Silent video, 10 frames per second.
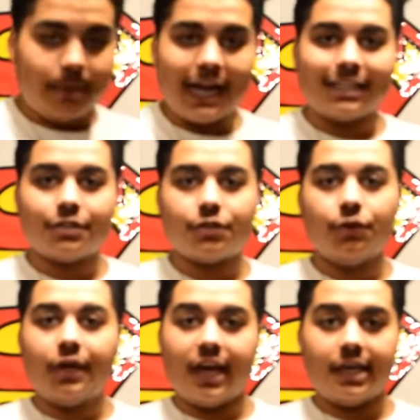packed a
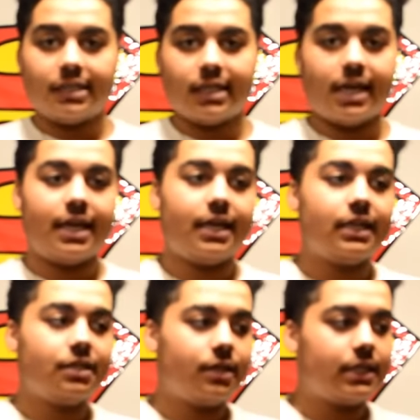suitcase
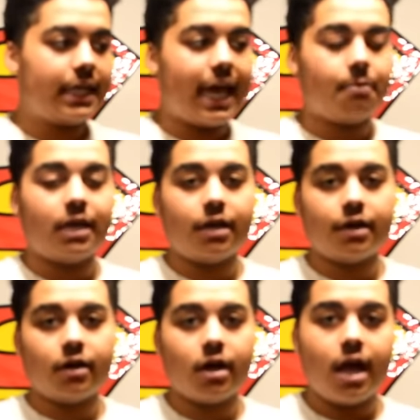and just came
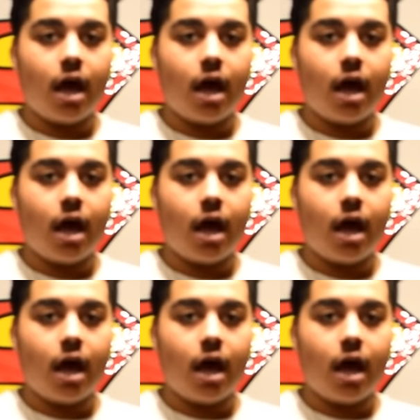here.